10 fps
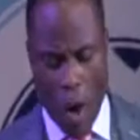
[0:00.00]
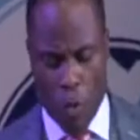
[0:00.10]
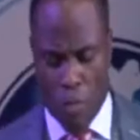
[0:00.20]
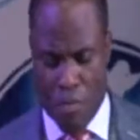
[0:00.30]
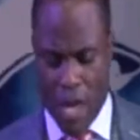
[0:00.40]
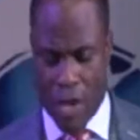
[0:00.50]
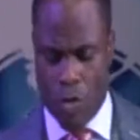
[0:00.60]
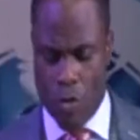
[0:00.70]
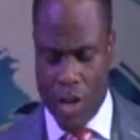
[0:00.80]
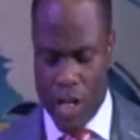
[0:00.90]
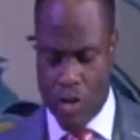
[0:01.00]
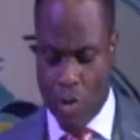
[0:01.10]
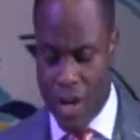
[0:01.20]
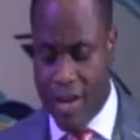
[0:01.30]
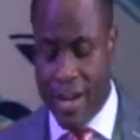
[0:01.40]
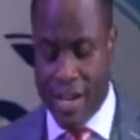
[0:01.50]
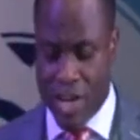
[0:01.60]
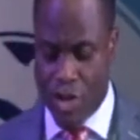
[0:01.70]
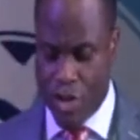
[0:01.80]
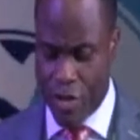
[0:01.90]
I will make you into a great
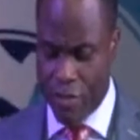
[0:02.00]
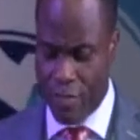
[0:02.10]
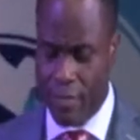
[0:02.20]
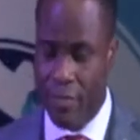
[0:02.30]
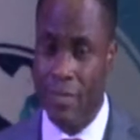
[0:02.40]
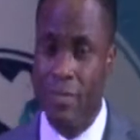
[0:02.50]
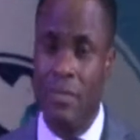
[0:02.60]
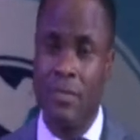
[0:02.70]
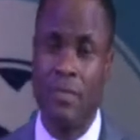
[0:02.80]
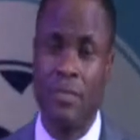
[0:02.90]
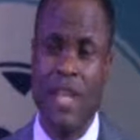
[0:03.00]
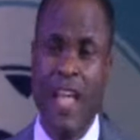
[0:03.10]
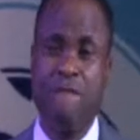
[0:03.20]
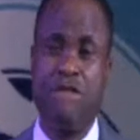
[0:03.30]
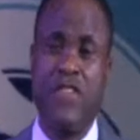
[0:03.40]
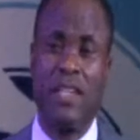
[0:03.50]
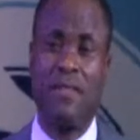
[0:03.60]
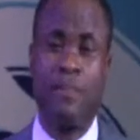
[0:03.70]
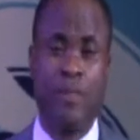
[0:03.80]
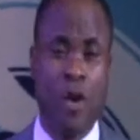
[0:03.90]
nation. Every
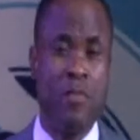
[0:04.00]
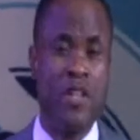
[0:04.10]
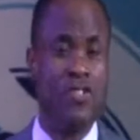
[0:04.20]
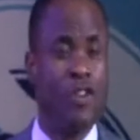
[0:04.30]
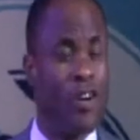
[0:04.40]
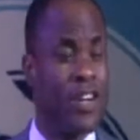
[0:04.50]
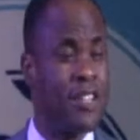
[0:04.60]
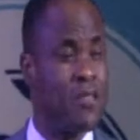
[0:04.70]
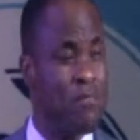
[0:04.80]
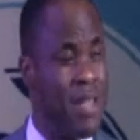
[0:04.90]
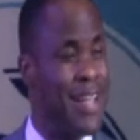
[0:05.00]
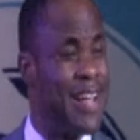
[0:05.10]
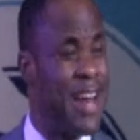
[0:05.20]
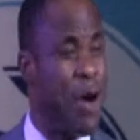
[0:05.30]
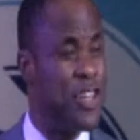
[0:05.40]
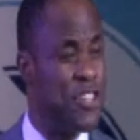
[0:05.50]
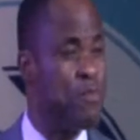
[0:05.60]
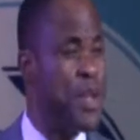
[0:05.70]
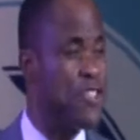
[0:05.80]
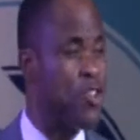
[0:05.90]
promise God is making now is
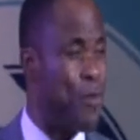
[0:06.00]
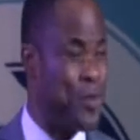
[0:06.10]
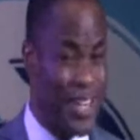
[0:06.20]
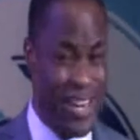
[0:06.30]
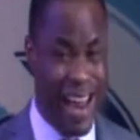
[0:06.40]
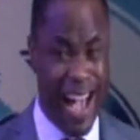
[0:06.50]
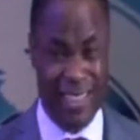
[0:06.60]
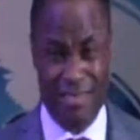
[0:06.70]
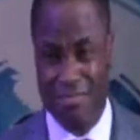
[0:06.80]
based upon the land.